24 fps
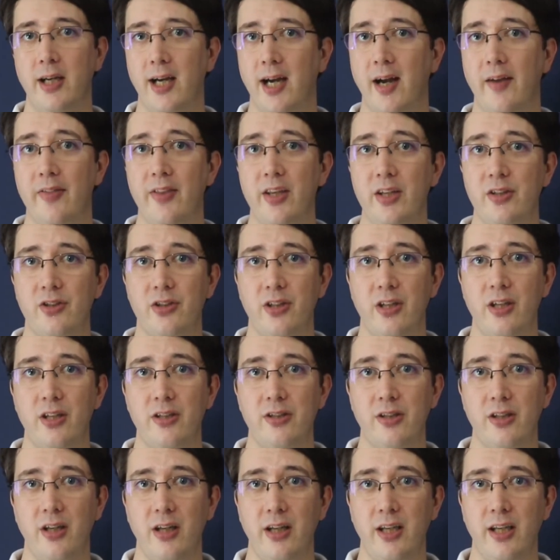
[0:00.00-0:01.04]
and this
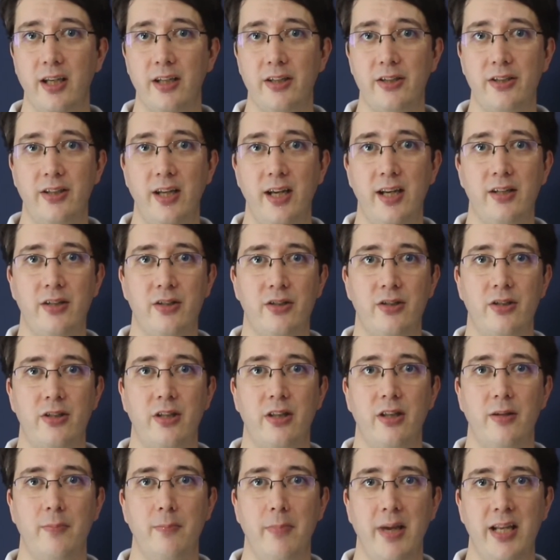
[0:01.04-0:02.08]
certainly extends
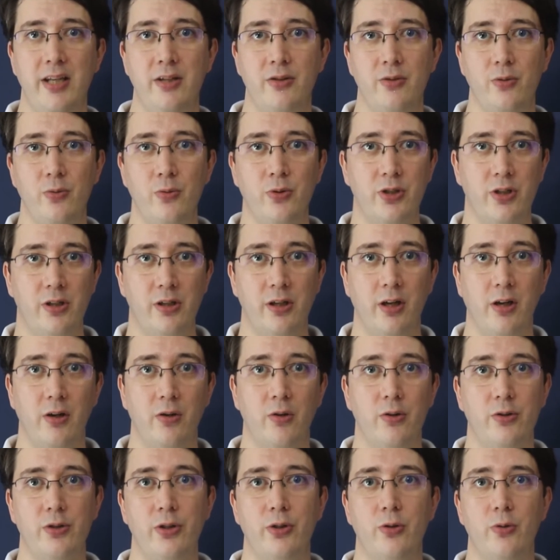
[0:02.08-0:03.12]
to the mental
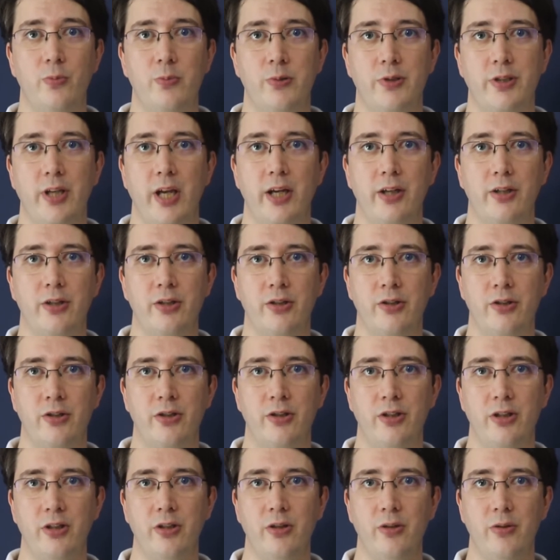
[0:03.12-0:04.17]
psychological protections
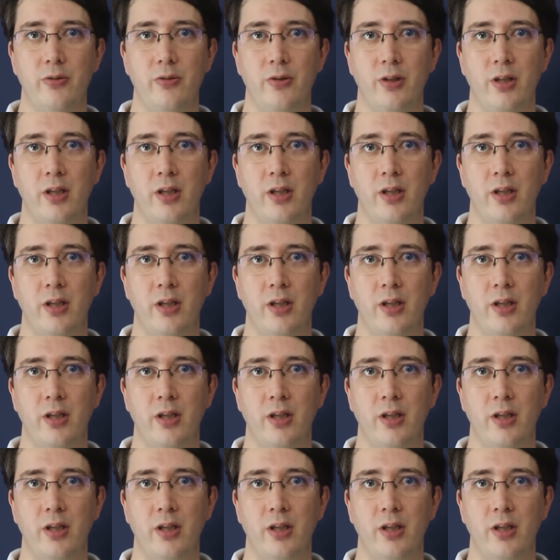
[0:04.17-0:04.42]
too.